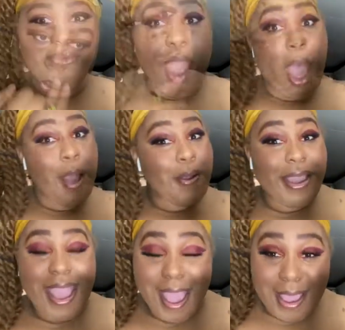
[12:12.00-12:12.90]

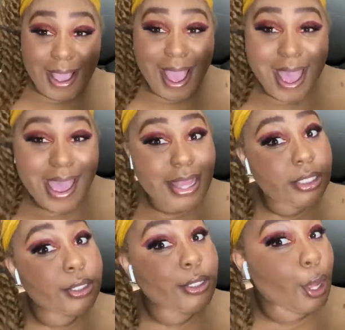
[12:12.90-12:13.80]
Okay, guys,
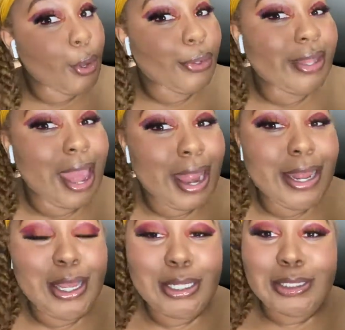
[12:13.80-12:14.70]
so that
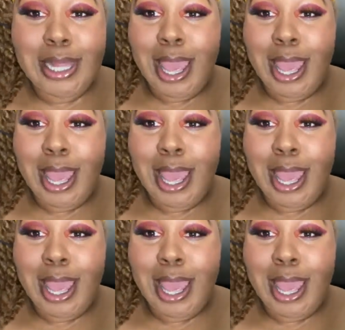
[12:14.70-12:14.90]
is